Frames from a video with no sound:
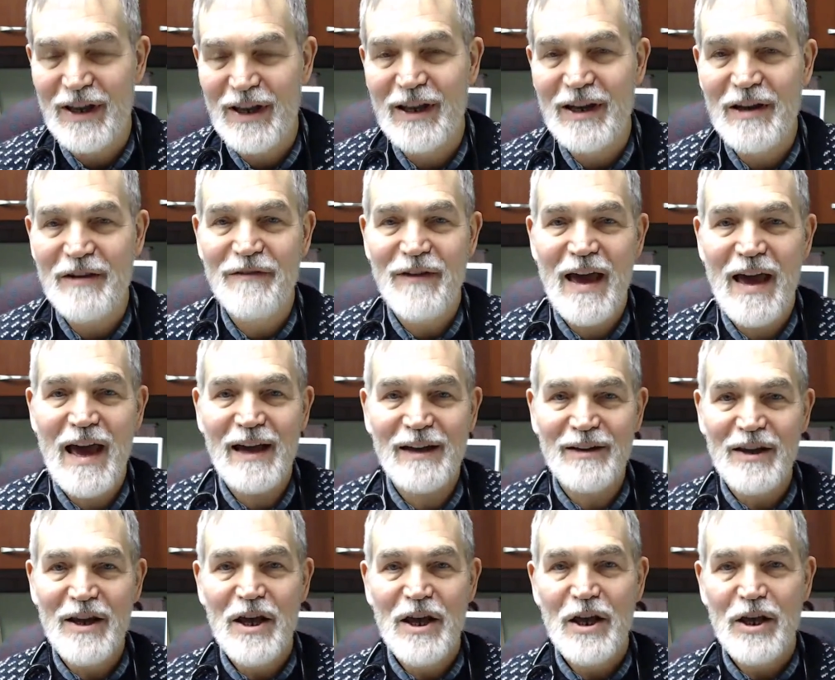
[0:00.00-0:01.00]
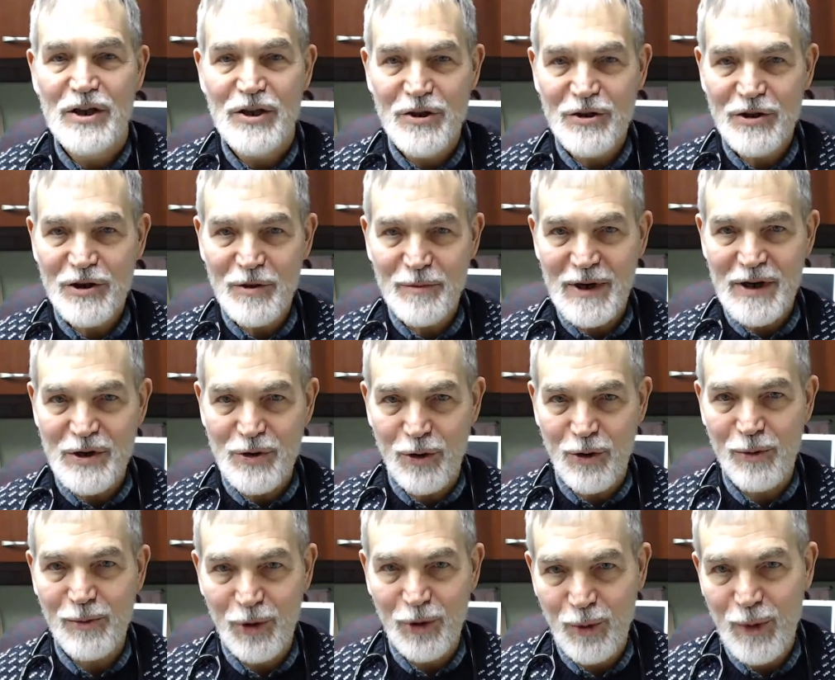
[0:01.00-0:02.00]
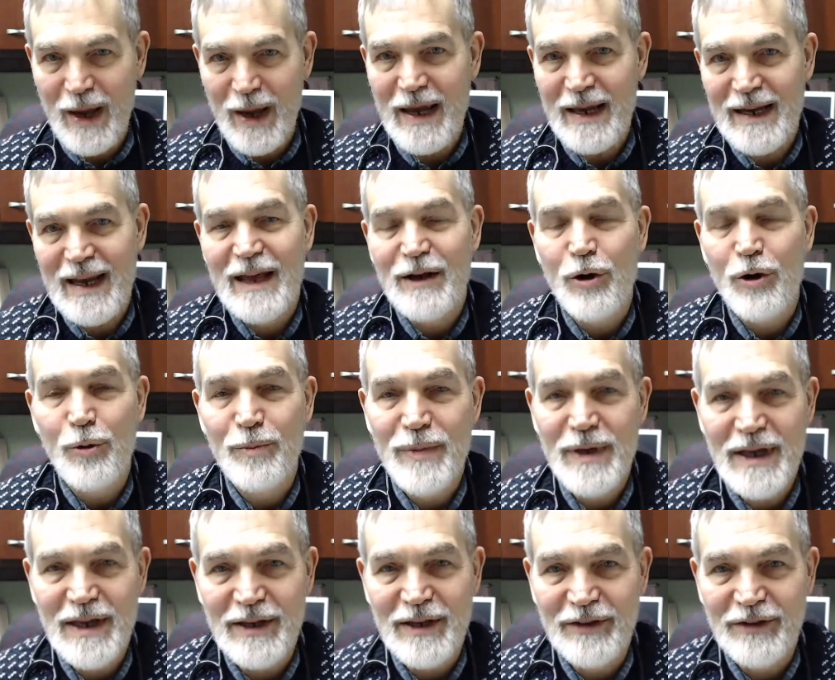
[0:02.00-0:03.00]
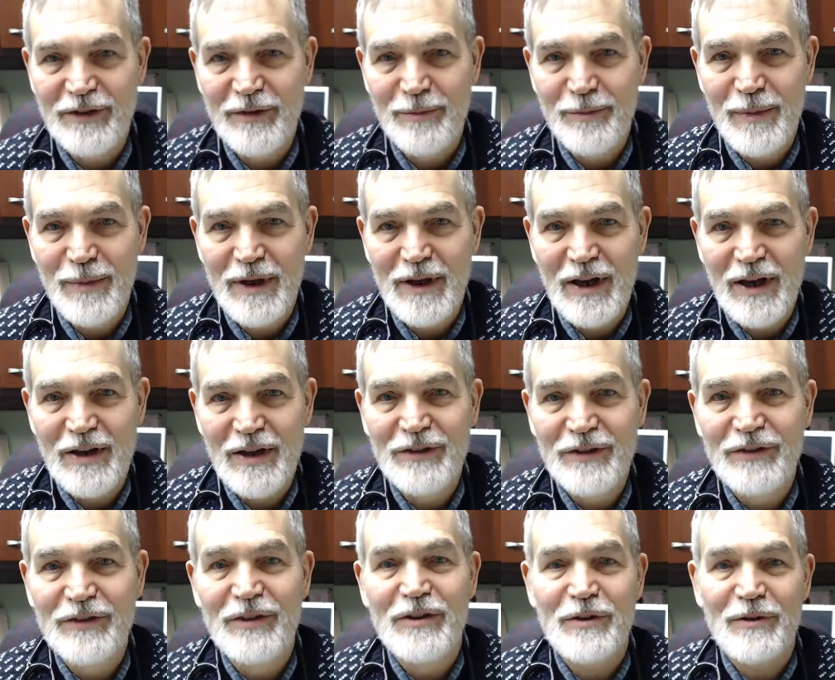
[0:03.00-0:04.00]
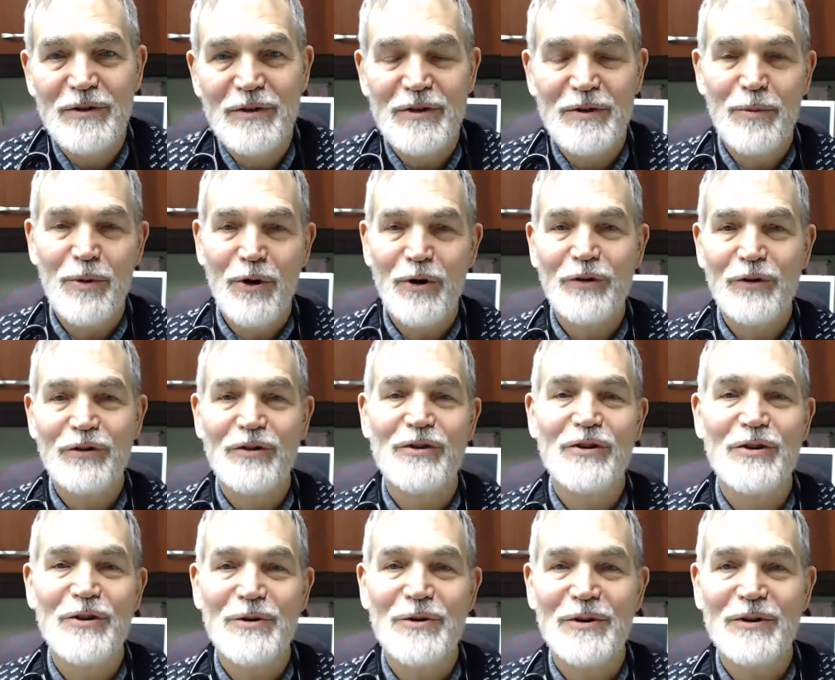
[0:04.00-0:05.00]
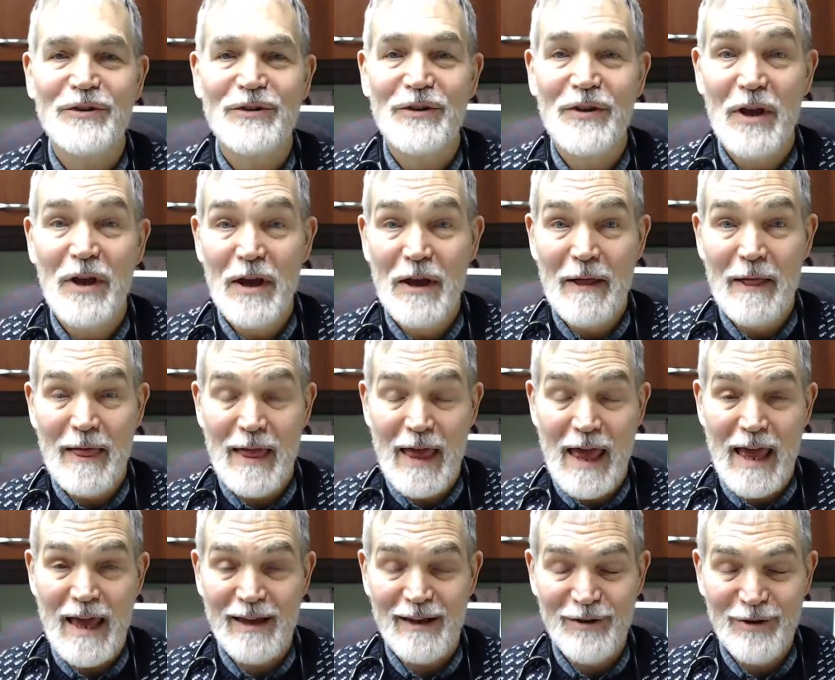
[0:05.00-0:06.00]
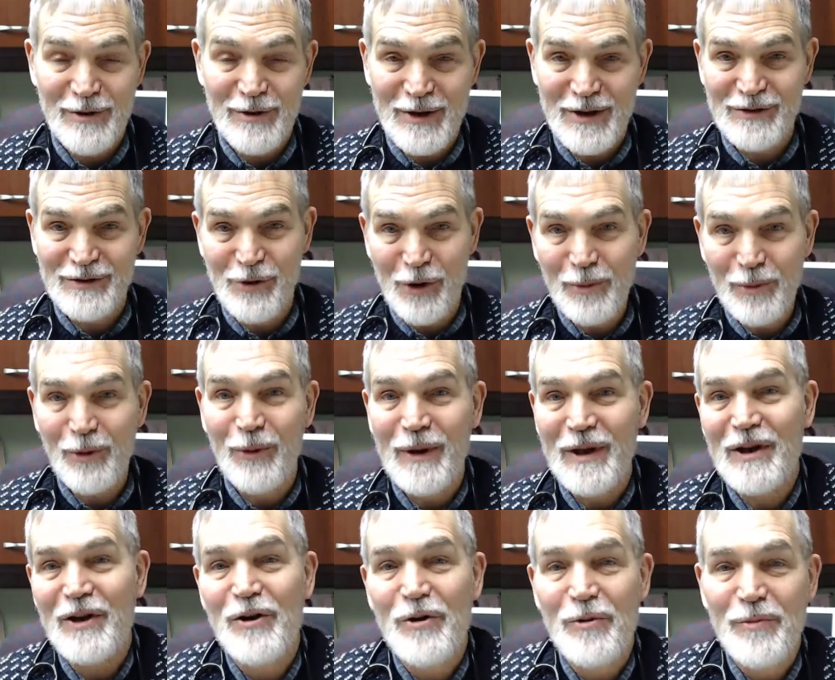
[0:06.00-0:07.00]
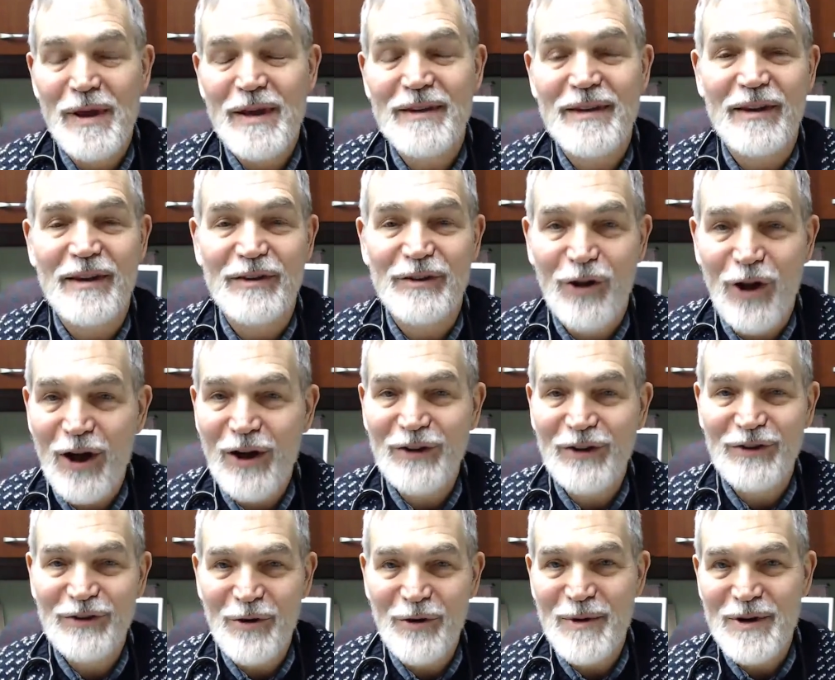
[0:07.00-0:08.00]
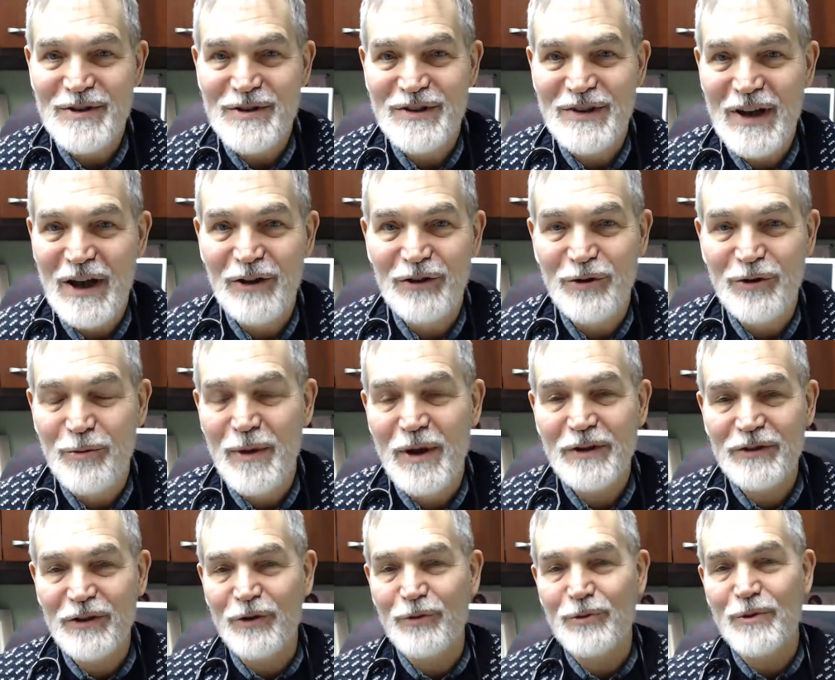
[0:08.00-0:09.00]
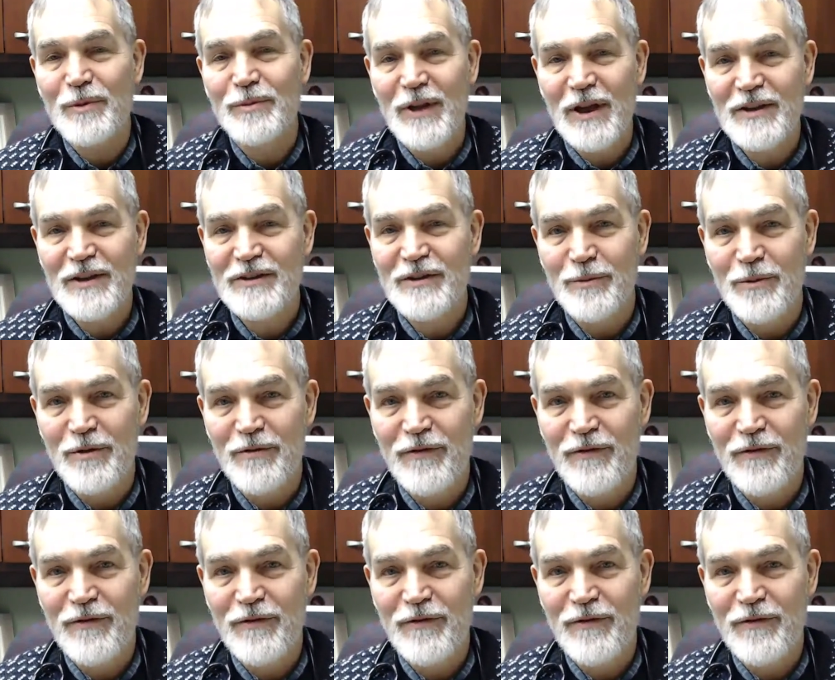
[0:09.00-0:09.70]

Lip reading: And in fact, you can be normal weight and obese because the person who is who is normal weight and obese has lost so much skeletal muscle and replaced it with